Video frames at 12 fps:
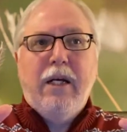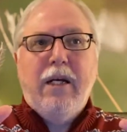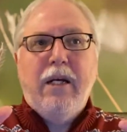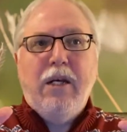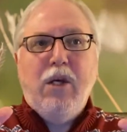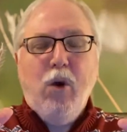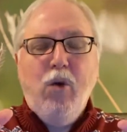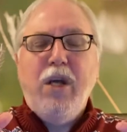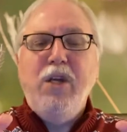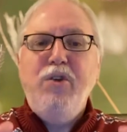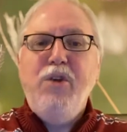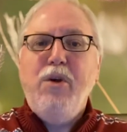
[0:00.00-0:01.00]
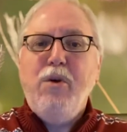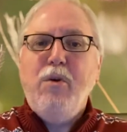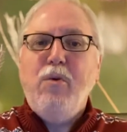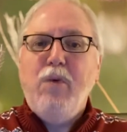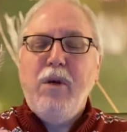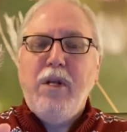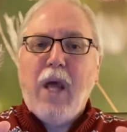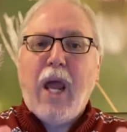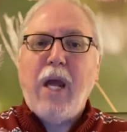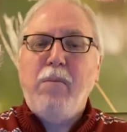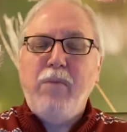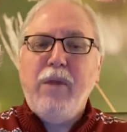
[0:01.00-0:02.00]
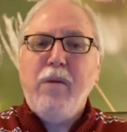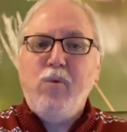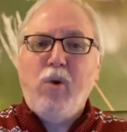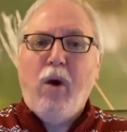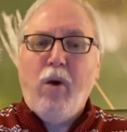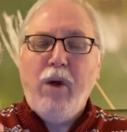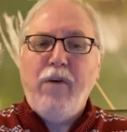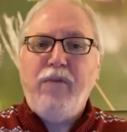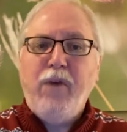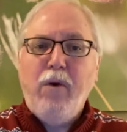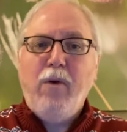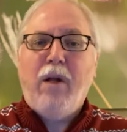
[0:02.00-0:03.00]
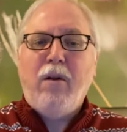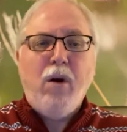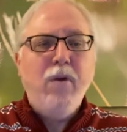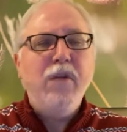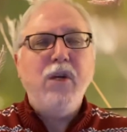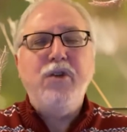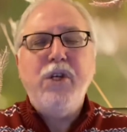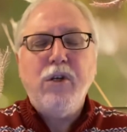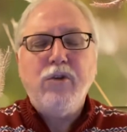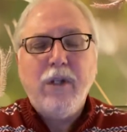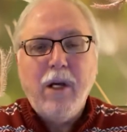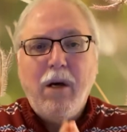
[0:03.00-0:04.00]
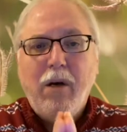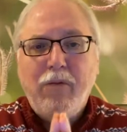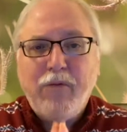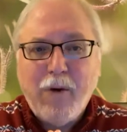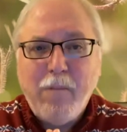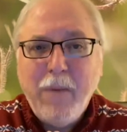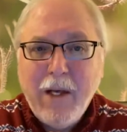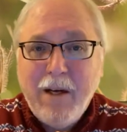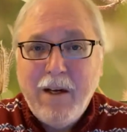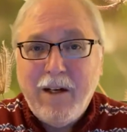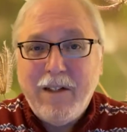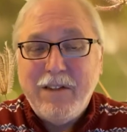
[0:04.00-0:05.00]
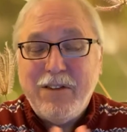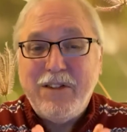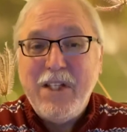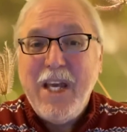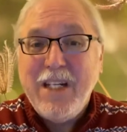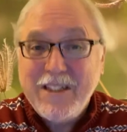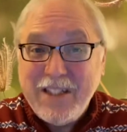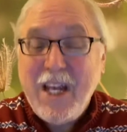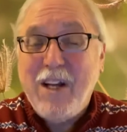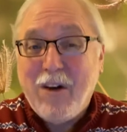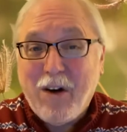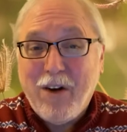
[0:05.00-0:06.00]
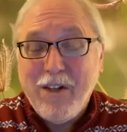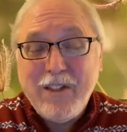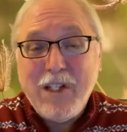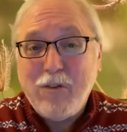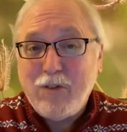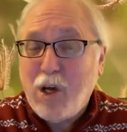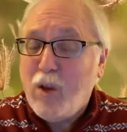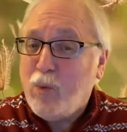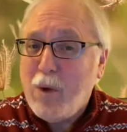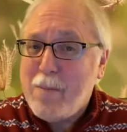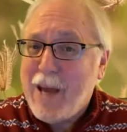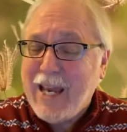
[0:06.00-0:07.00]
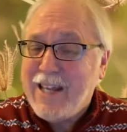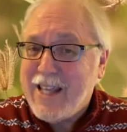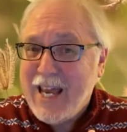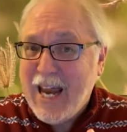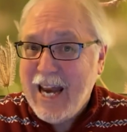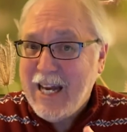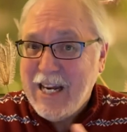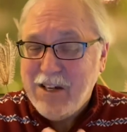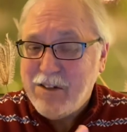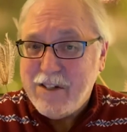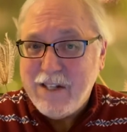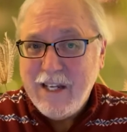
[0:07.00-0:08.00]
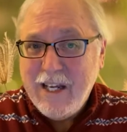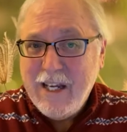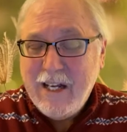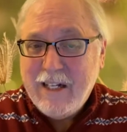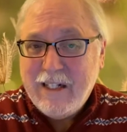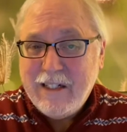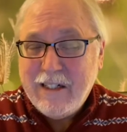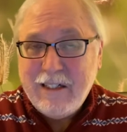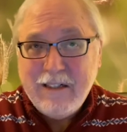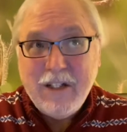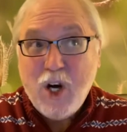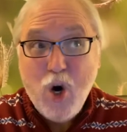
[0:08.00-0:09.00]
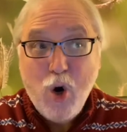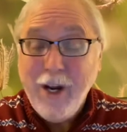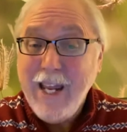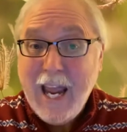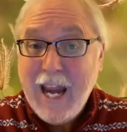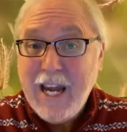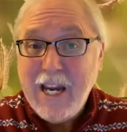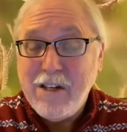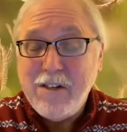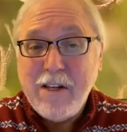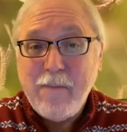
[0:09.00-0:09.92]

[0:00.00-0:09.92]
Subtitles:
you can do to help them grow. I learned this years ago from Zig Ziglar. This goes all the way back in the 80s. The early 80s,